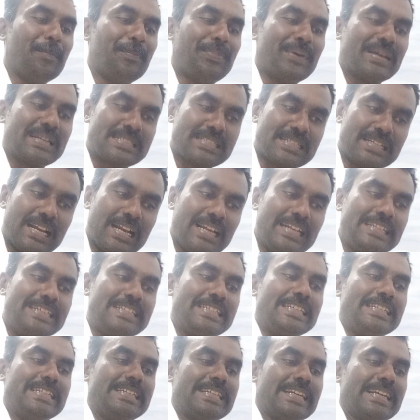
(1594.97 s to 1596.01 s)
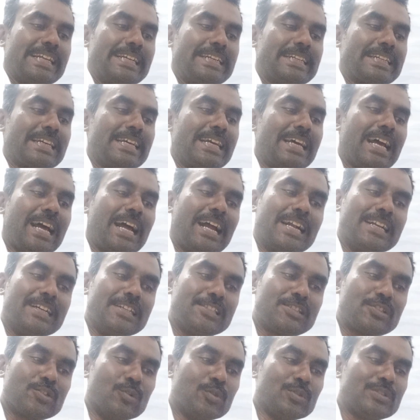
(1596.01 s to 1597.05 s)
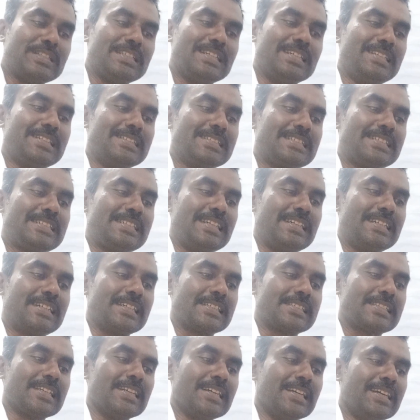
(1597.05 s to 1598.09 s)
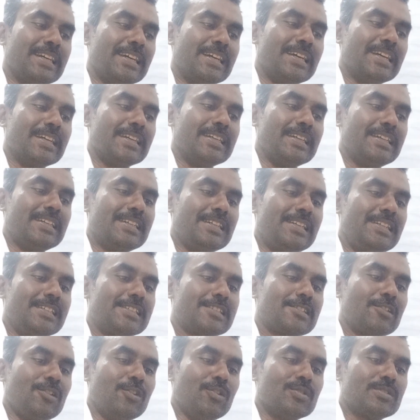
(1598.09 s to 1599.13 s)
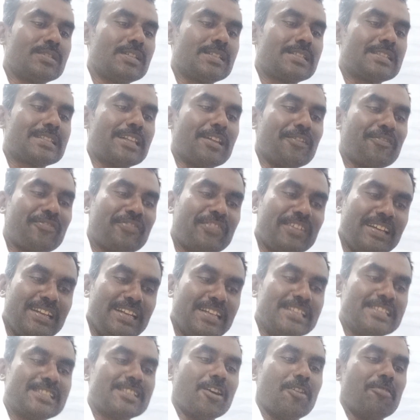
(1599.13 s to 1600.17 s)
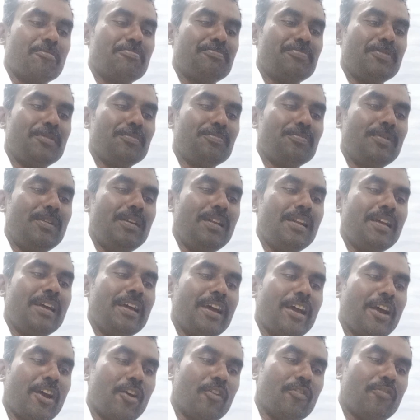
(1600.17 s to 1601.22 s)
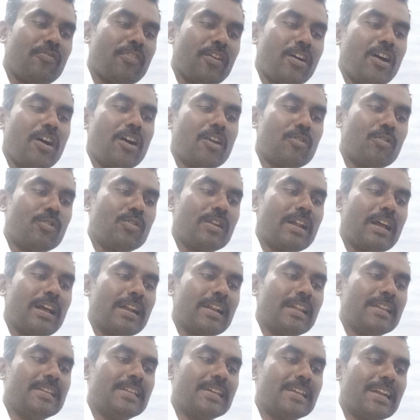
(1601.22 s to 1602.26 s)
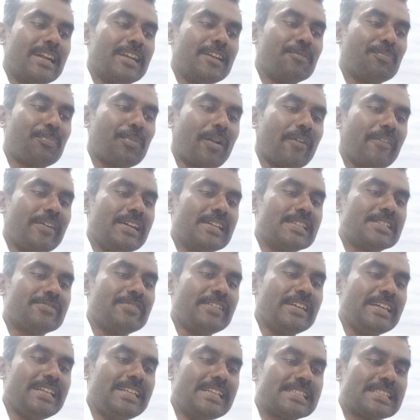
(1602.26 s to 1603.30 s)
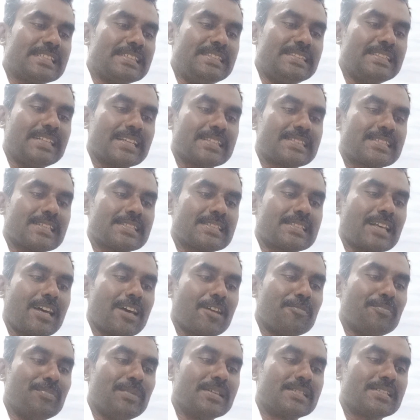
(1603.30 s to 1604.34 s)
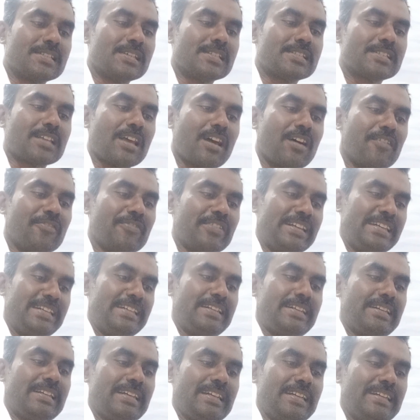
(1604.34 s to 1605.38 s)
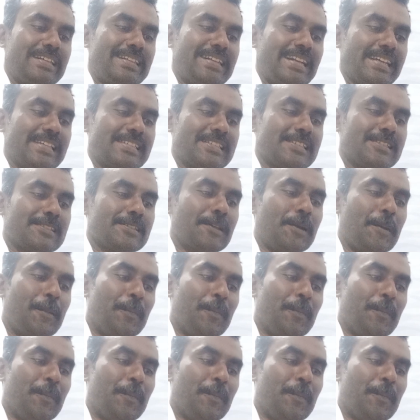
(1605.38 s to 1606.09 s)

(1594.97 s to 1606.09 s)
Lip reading: personality trait, and social status. It discloses the feelings of people have for one another and provides various indexes or measures of interaction.